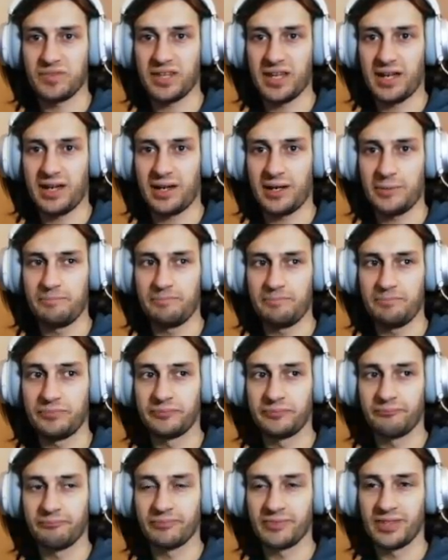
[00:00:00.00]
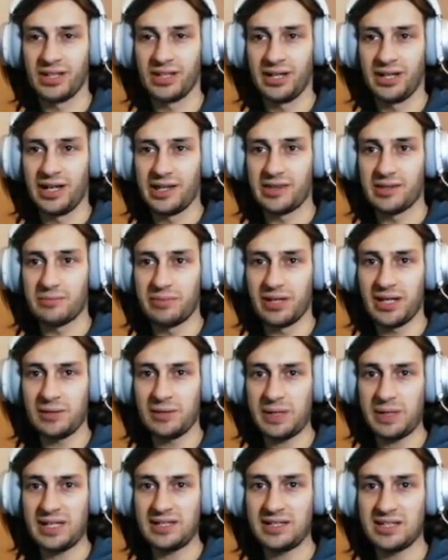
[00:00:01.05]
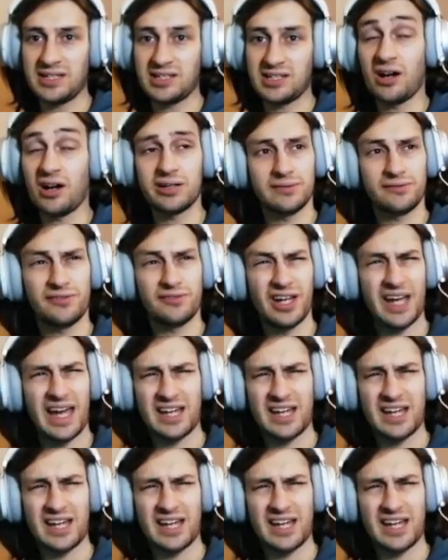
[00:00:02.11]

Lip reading: manip in the Darknut fight.